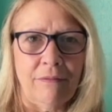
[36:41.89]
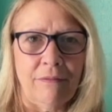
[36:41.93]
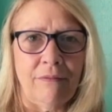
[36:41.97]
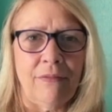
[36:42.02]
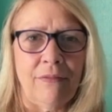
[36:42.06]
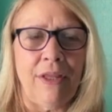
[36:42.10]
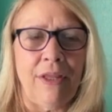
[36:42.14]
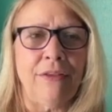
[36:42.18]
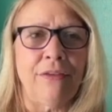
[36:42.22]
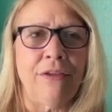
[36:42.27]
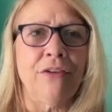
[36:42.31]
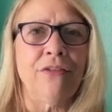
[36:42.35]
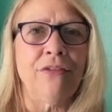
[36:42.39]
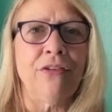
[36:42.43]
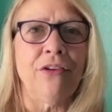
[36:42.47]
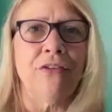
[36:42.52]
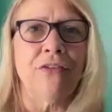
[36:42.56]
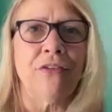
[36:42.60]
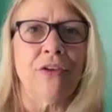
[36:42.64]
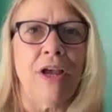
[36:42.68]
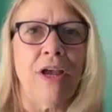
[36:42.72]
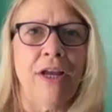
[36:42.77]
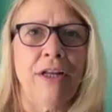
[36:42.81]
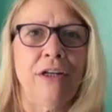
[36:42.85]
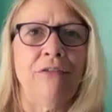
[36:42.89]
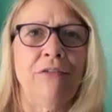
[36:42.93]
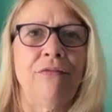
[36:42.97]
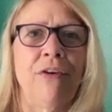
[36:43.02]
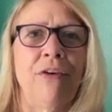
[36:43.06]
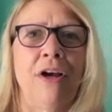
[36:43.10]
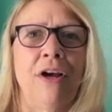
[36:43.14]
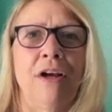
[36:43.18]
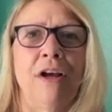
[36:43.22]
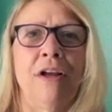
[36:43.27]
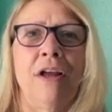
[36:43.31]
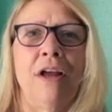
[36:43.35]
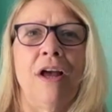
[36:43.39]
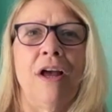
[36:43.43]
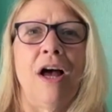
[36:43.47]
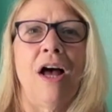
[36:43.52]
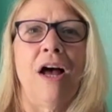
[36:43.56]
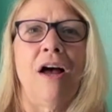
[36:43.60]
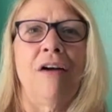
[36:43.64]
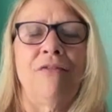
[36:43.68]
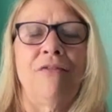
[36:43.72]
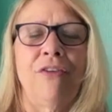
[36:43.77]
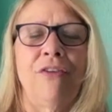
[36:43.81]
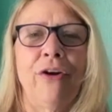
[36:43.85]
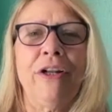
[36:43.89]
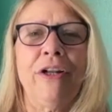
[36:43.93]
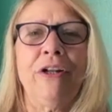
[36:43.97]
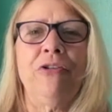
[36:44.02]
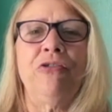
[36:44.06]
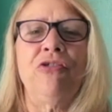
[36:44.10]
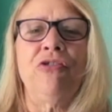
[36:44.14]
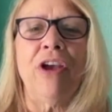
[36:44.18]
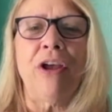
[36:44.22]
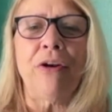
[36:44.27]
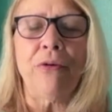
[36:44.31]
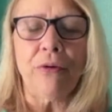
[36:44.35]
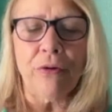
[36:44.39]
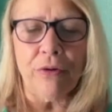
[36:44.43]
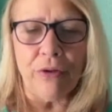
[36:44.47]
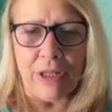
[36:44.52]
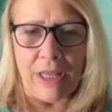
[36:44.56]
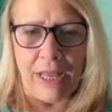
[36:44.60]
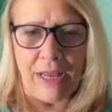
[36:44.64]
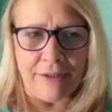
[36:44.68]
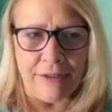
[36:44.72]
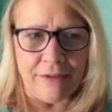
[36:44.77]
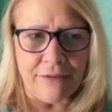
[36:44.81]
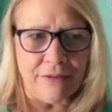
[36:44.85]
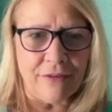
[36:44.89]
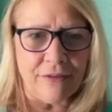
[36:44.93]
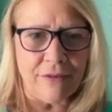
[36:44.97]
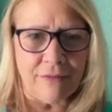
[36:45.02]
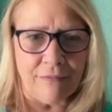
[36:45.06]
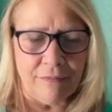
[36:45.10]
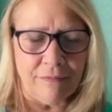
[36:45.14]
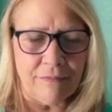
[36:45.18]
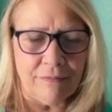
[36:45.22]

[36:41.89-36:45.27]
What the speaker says: that this is kind of a very generalized